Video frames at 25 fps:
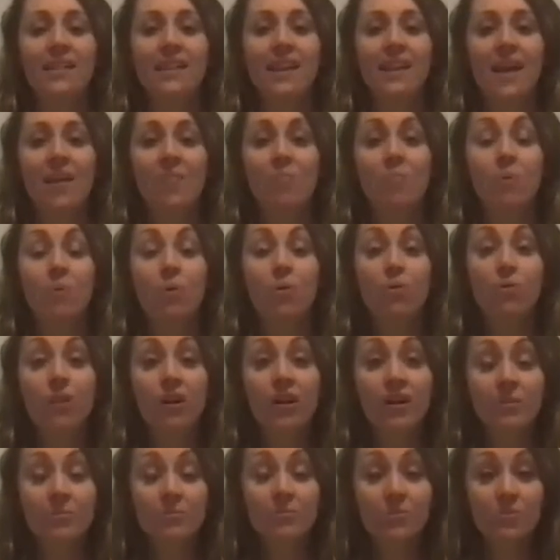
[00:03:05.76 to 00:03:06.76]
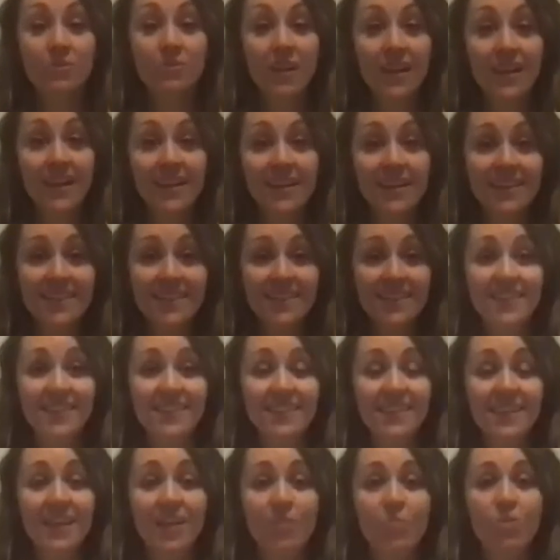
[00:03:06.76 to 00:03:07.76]
let both arms
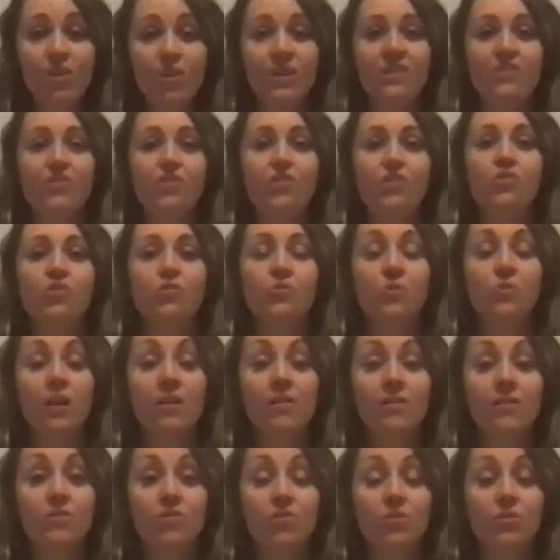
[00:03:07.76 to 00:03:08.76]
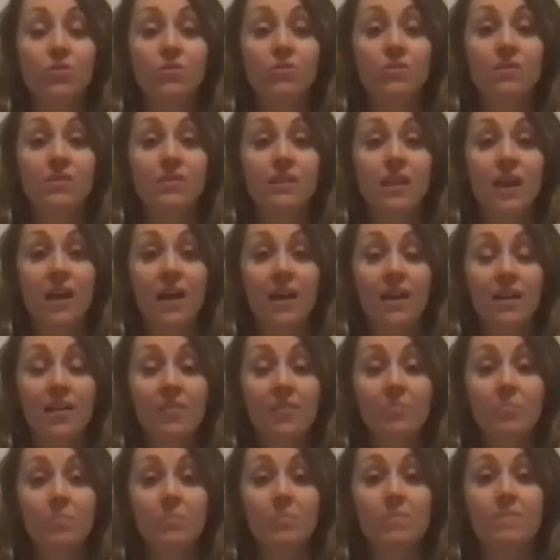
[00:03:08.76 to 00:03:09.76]
rest, and we're going to just shrug the shoulders
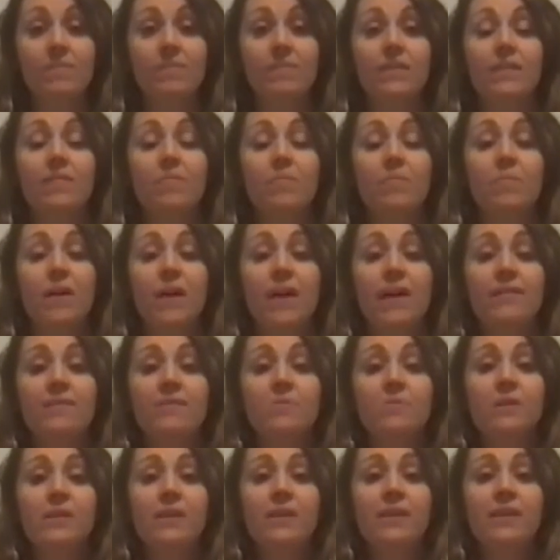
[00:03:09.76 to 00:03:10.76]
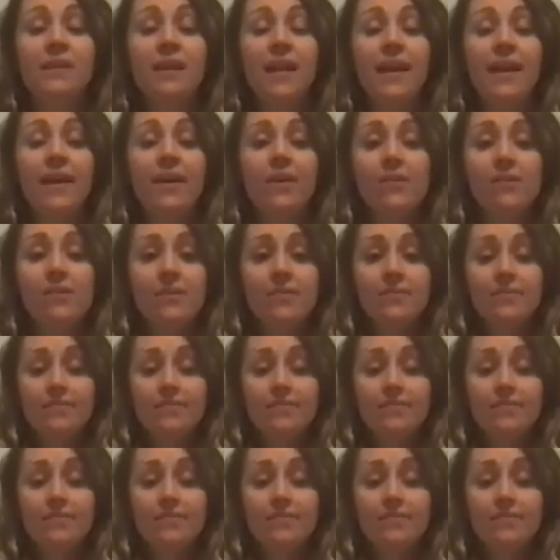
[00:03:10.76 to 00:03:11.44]
up as we inhale